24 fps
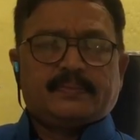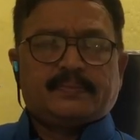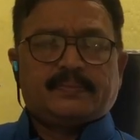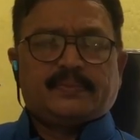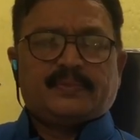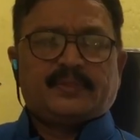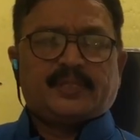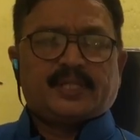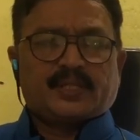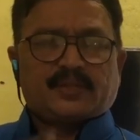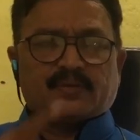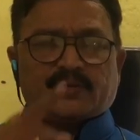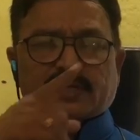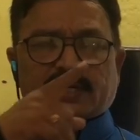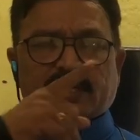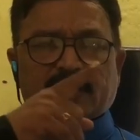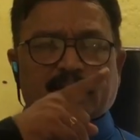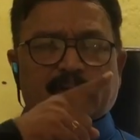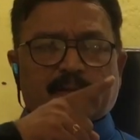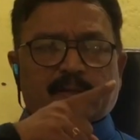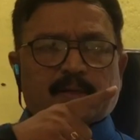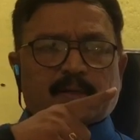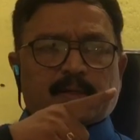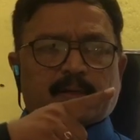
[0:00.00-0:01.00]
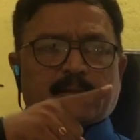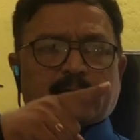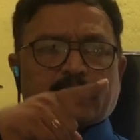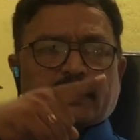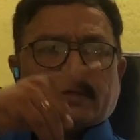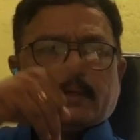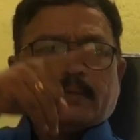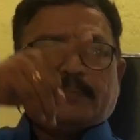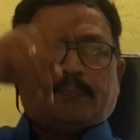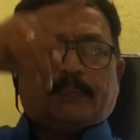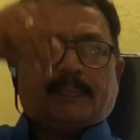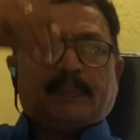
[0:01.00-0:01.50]
sexual
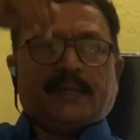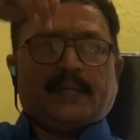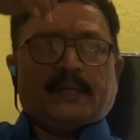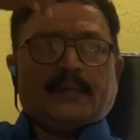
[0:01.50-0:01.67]
peak